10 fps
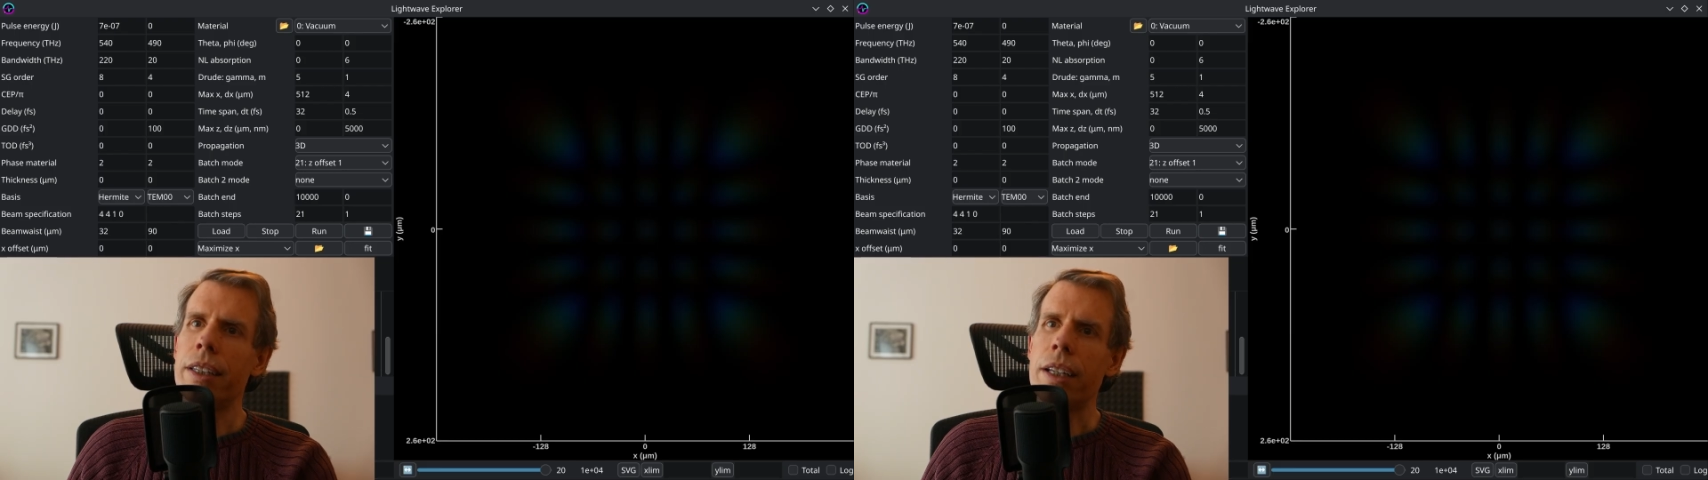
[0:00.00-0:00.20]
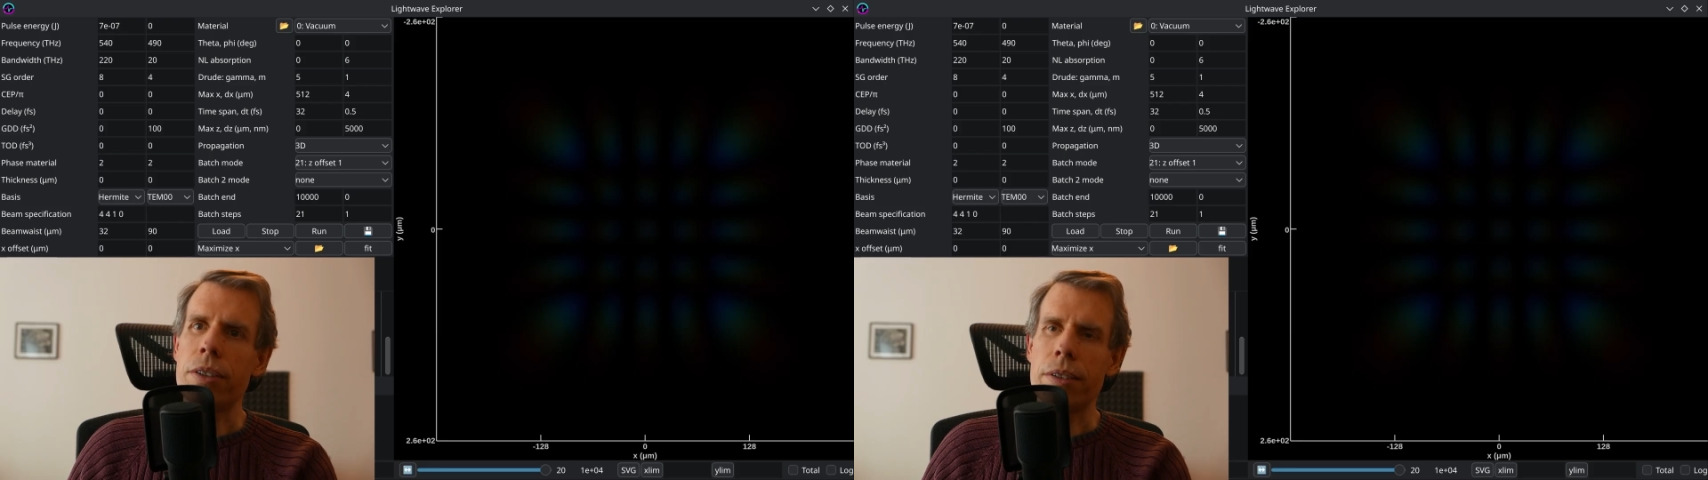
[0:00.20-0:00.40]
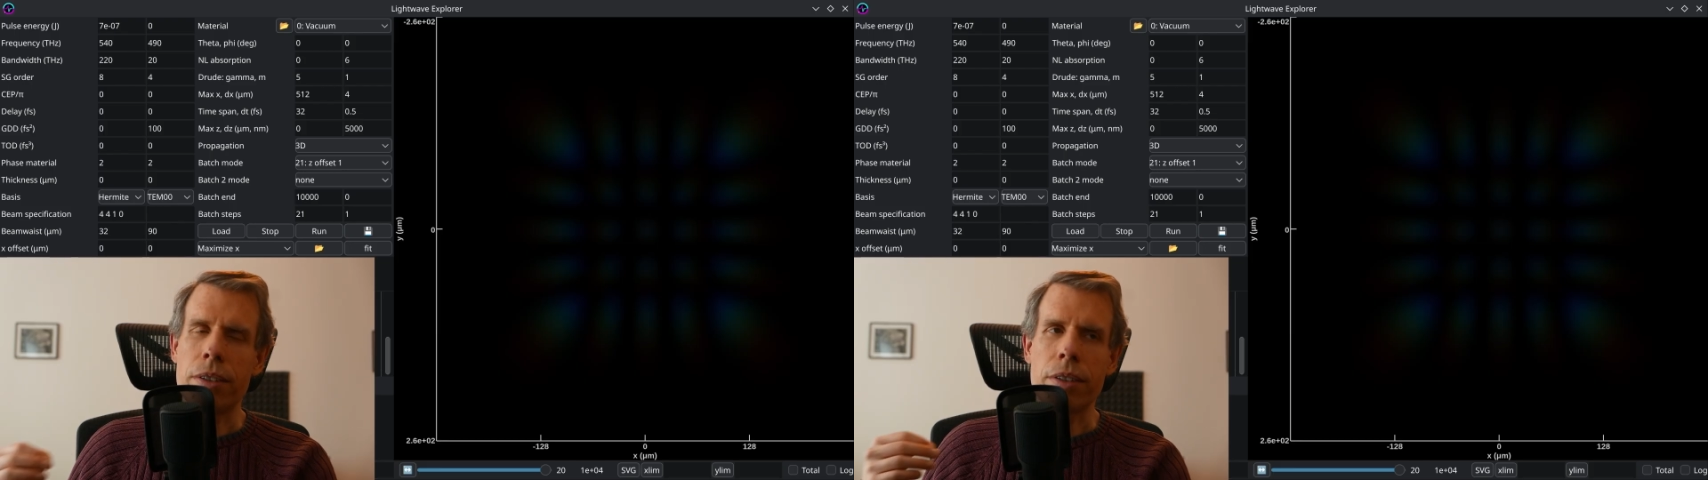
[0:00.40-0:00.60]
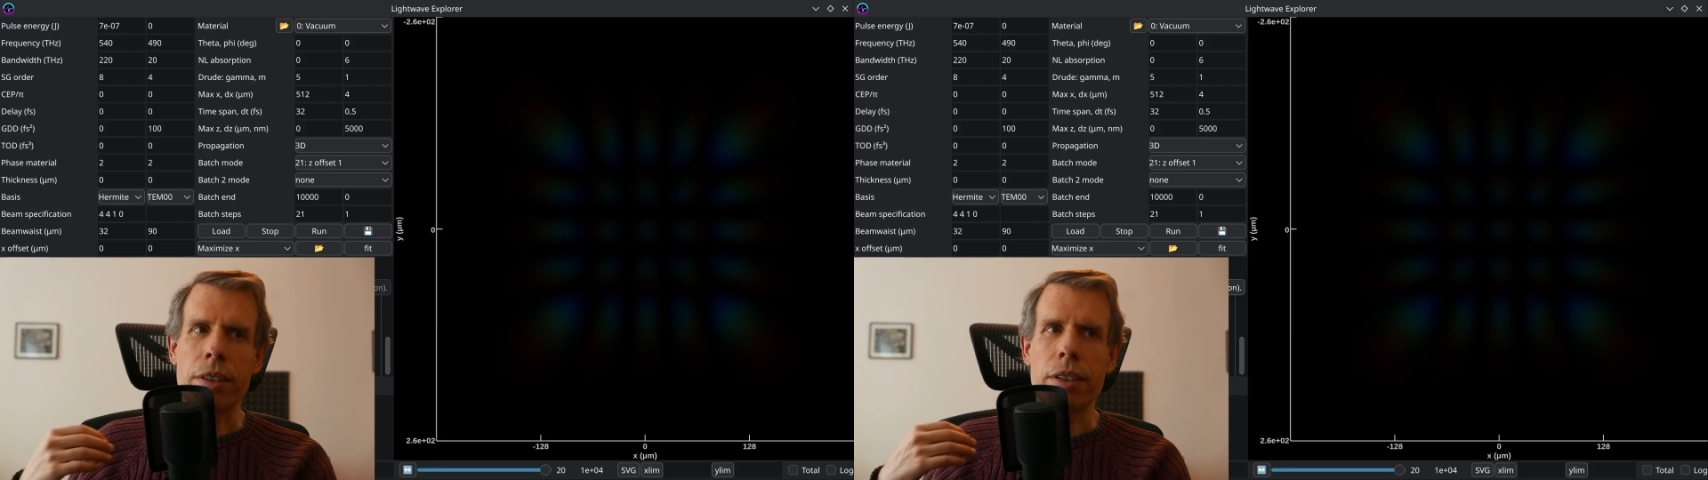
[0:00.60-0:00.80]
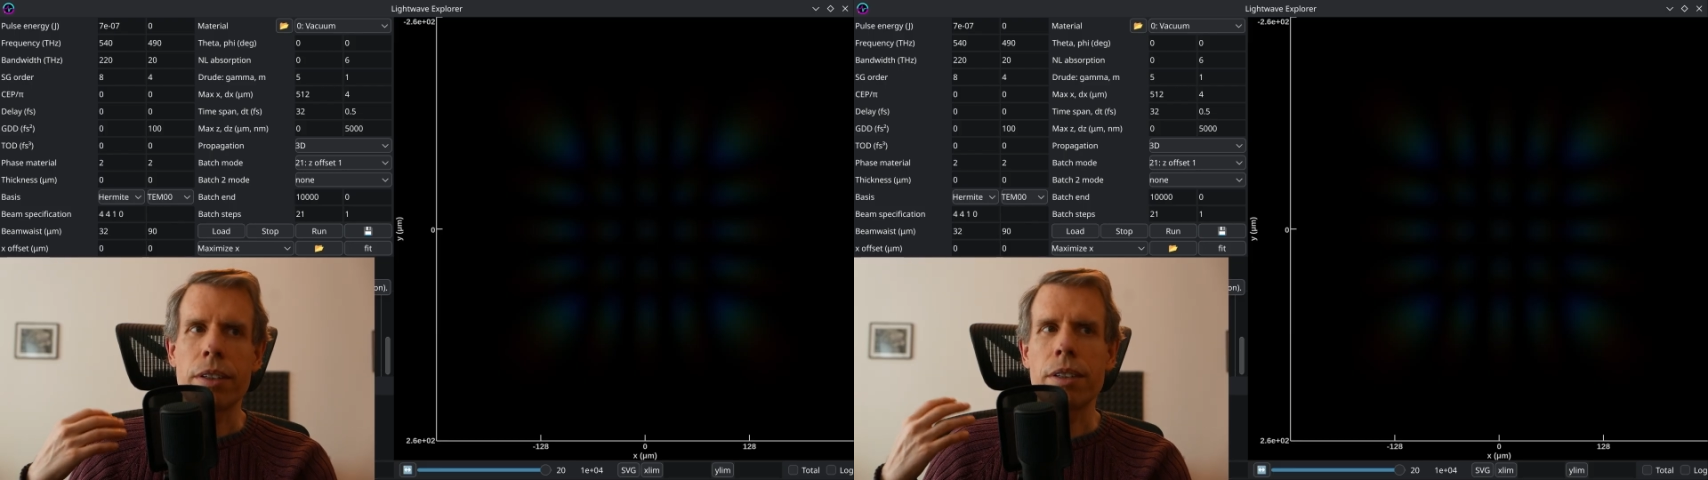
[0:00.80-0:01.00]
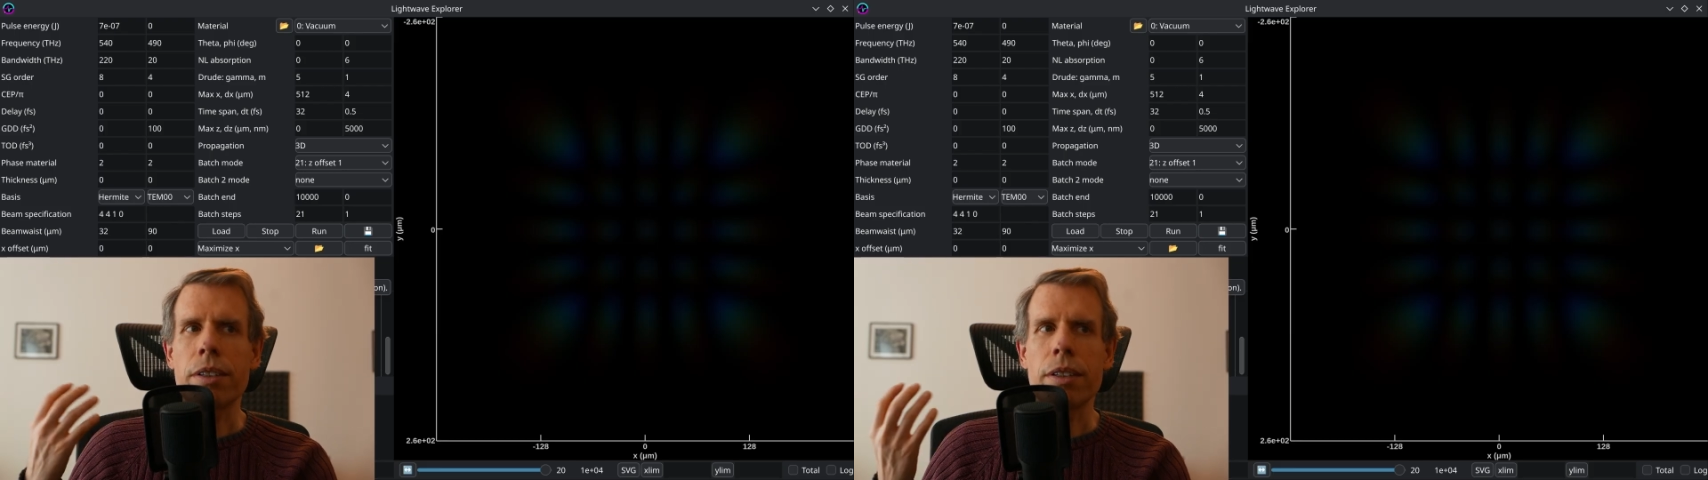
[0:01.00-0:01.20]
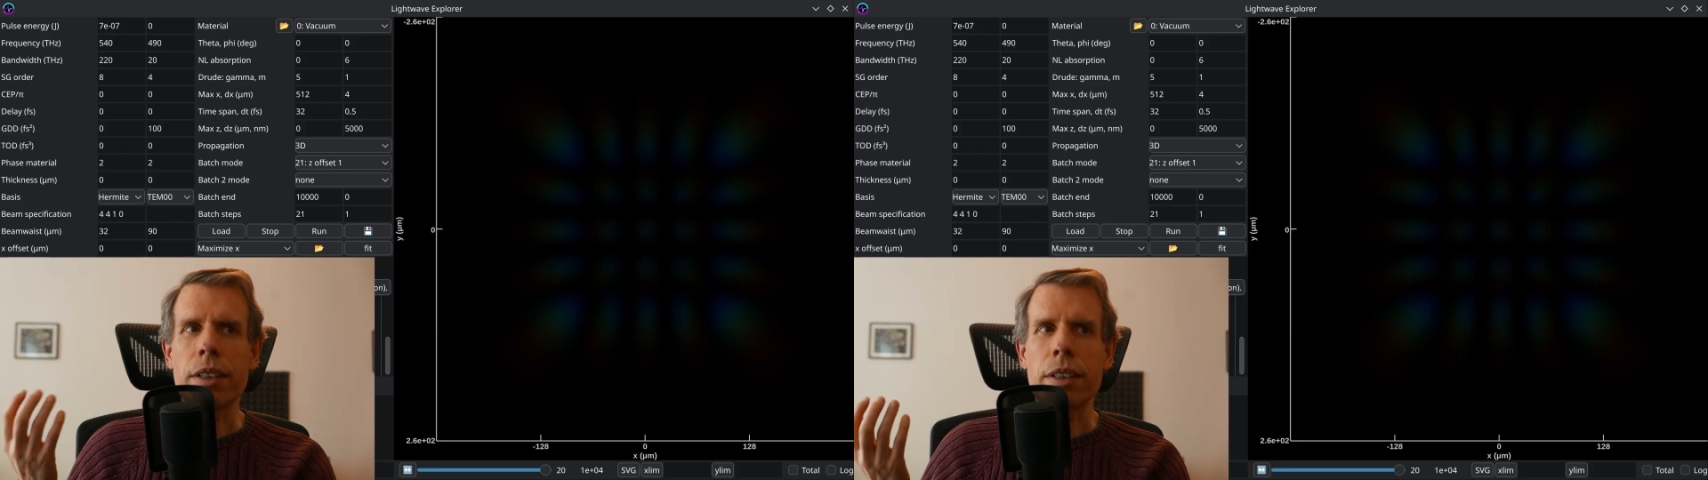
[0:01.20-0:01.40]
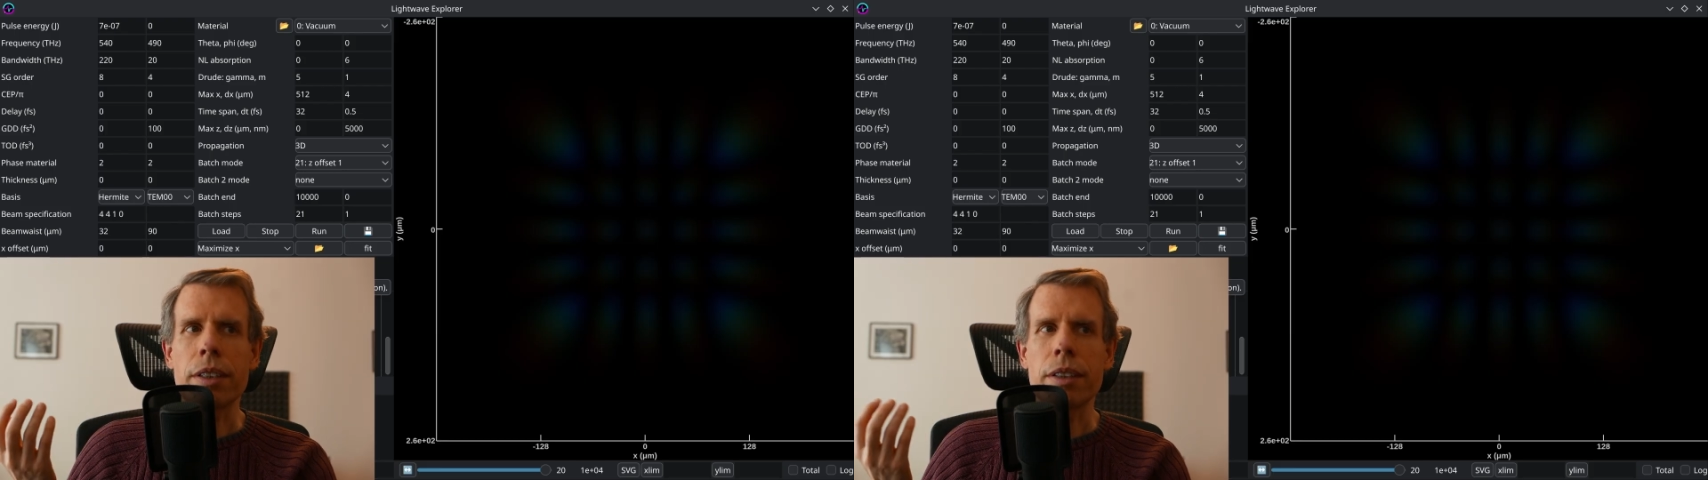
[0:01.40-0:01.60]
that you'll start to
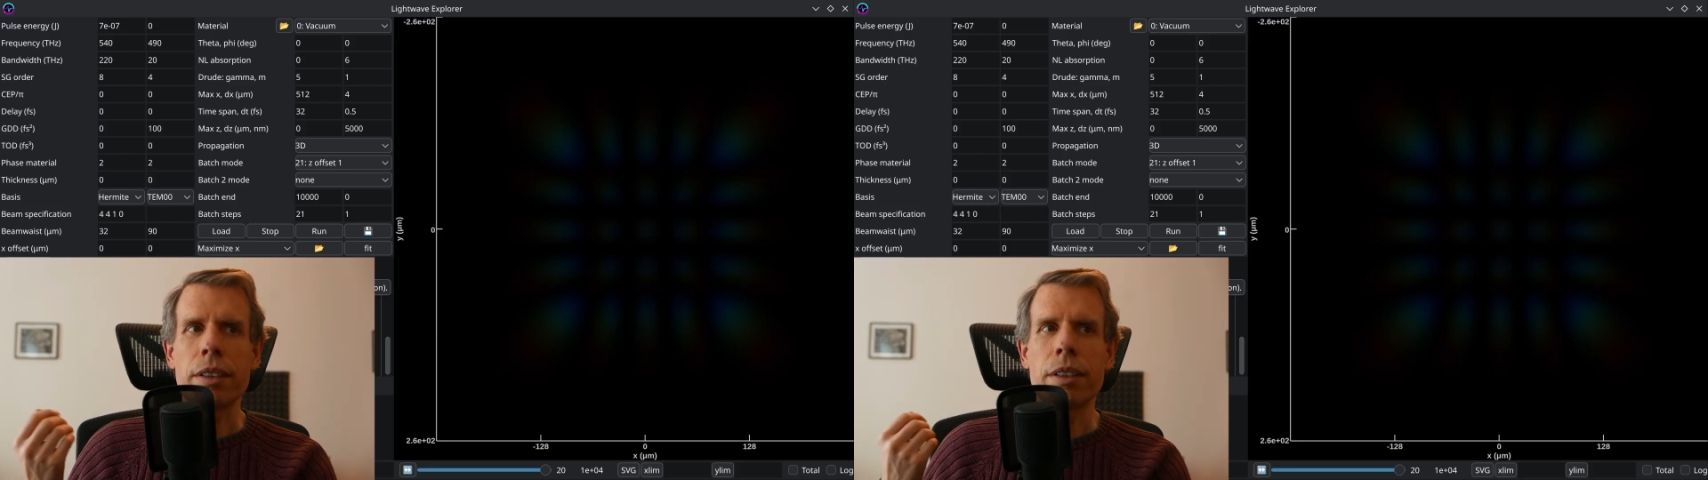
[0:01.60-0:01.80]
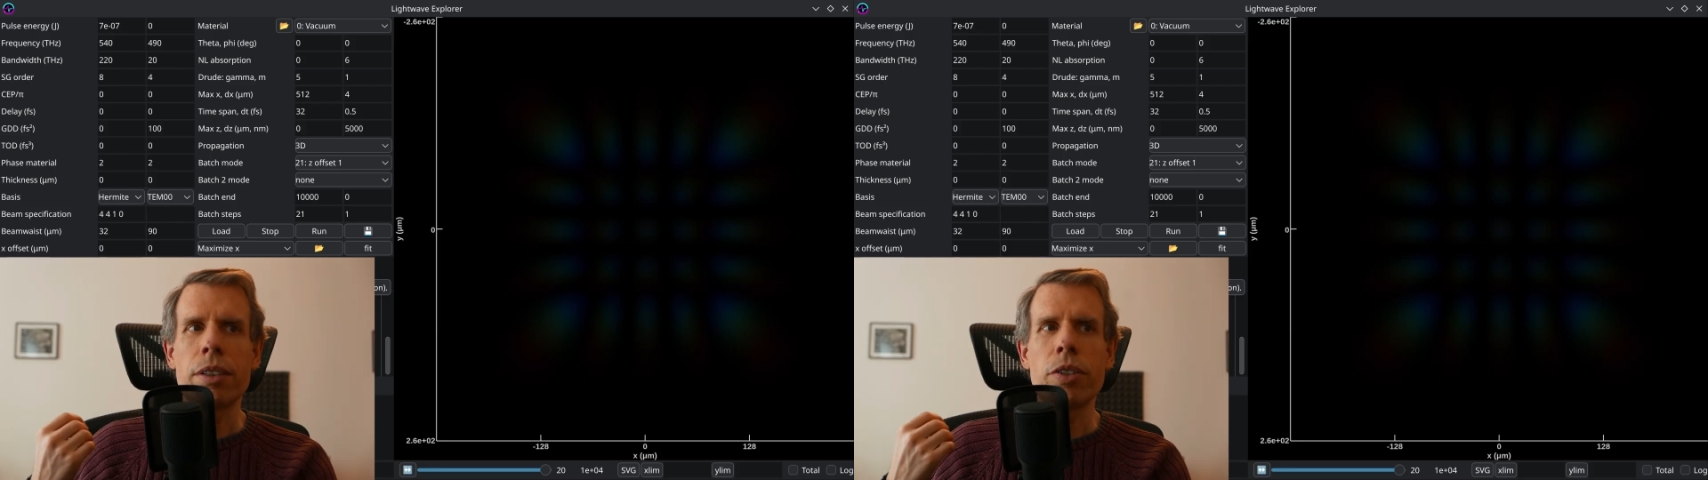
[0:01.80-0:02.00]
see the